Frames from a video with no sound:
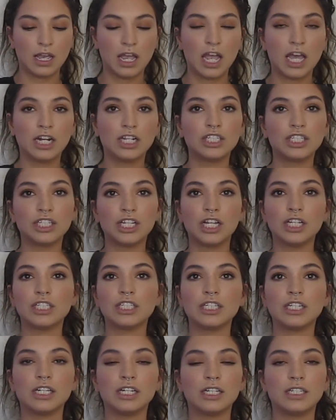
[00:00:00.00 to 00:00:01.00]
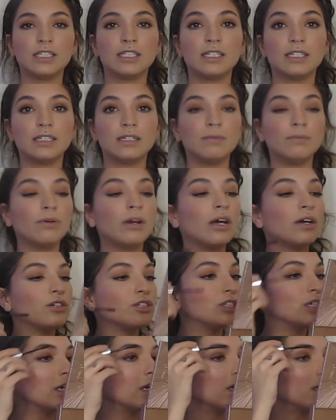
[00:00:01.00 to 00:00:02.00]
Anastasia Tinted Brow
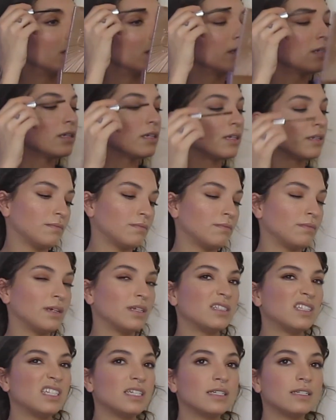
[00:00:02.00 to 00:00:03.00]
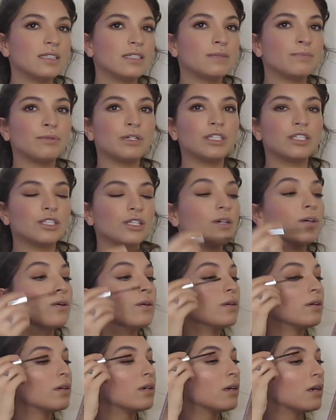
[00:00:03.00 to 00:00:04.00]
Gel. Mine's an espresso.
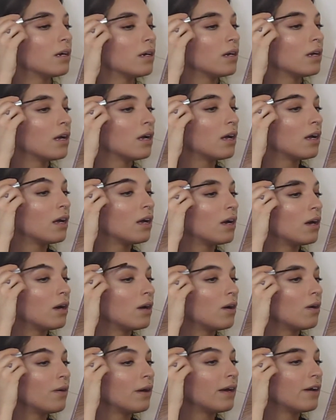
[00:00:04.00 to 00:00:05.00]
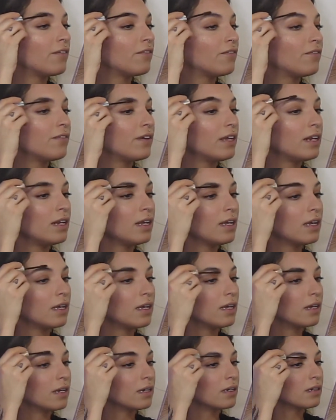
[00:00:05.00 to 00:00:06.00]
Oh, how
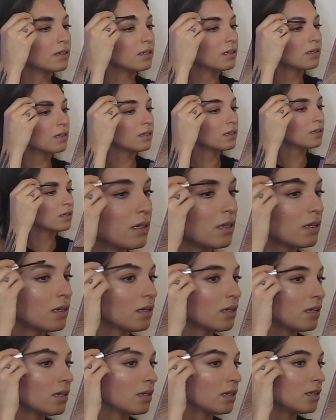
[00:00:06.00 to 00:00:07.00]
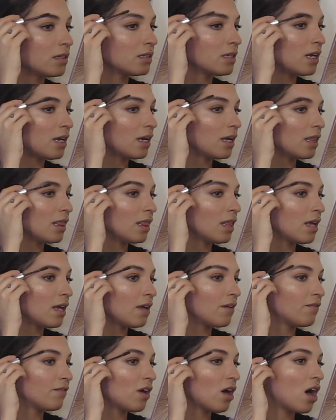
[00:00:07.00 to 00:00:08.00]
fitting. Because I
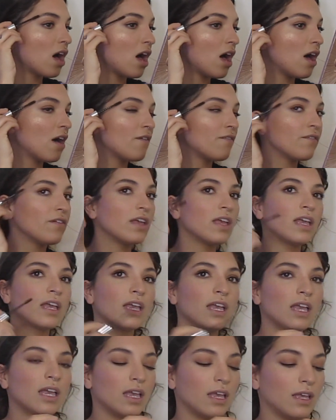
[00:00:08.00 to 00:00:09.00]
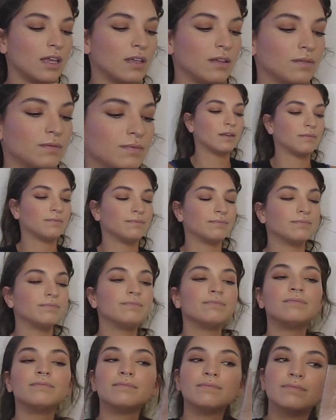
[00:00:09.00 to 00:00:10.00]
love coffee.
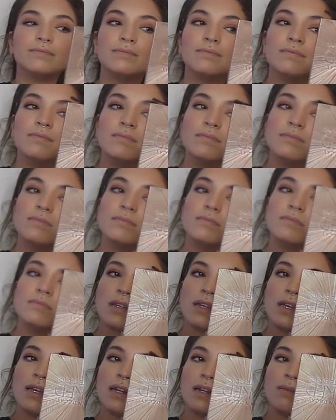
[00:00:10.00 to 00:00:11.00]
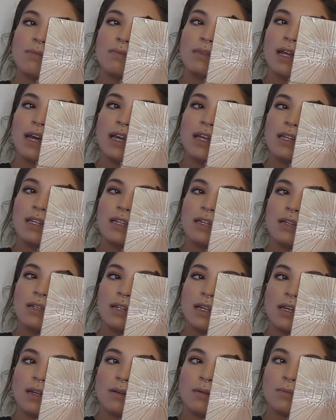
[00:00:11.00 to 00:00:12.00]
And I'm lightly,
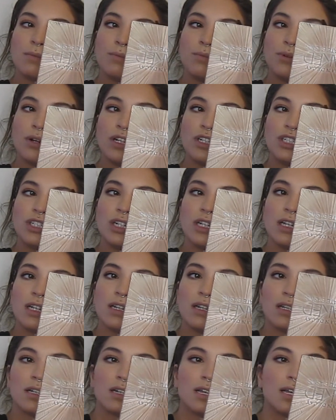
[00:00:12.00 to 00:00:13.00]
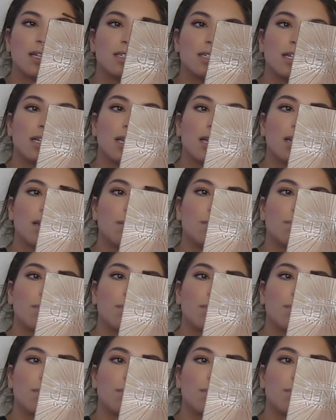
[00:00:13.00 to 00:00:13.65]
like, brushing it. In case, like, any